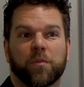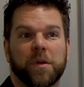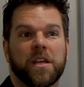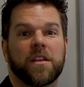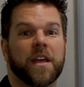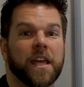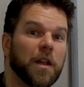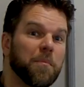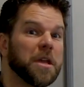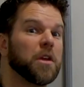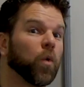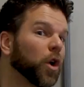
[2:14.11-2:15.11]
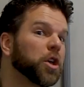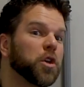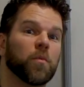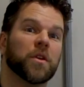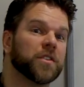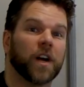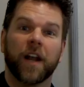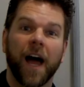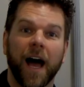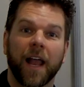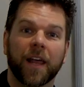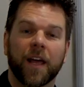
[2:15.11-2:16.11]
would be they can be where humans are
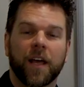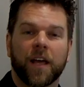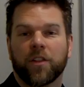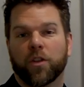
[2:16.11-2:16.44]
not.